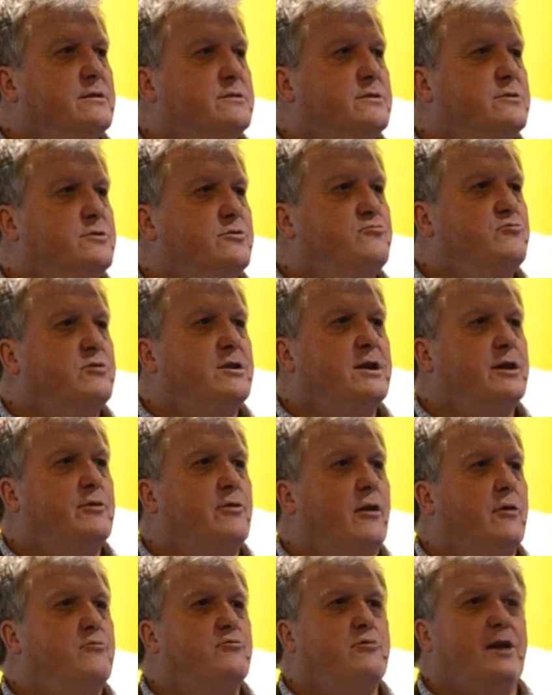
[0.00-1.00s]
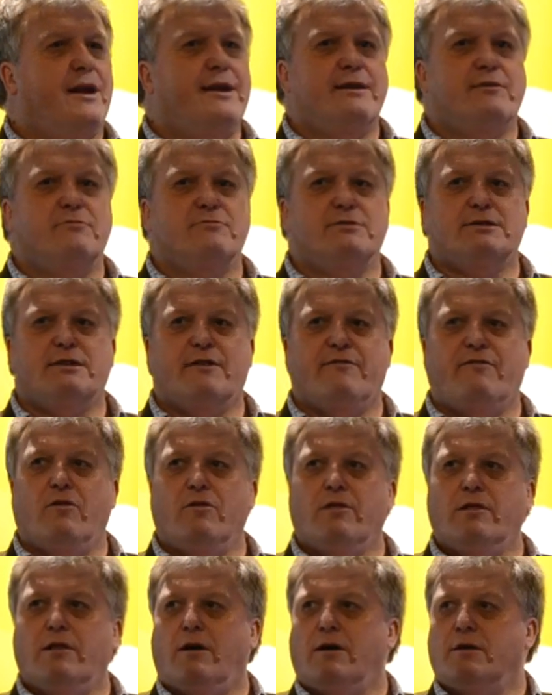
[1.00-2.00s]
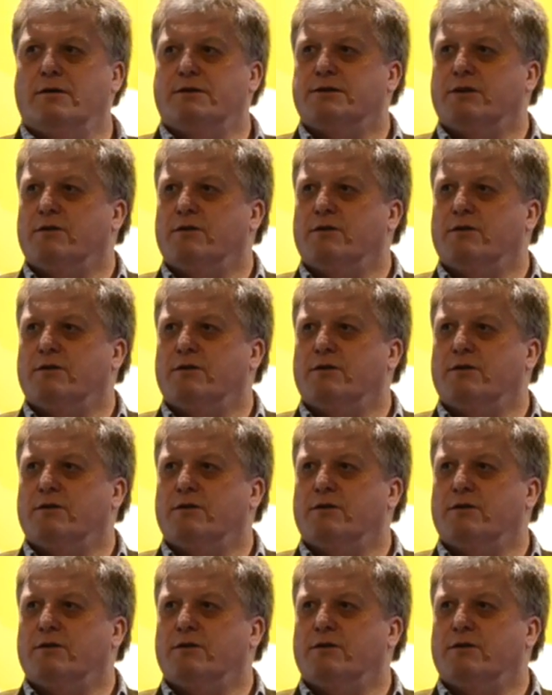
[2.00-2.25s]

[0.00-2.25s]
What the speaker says: to do really quite radical stuff online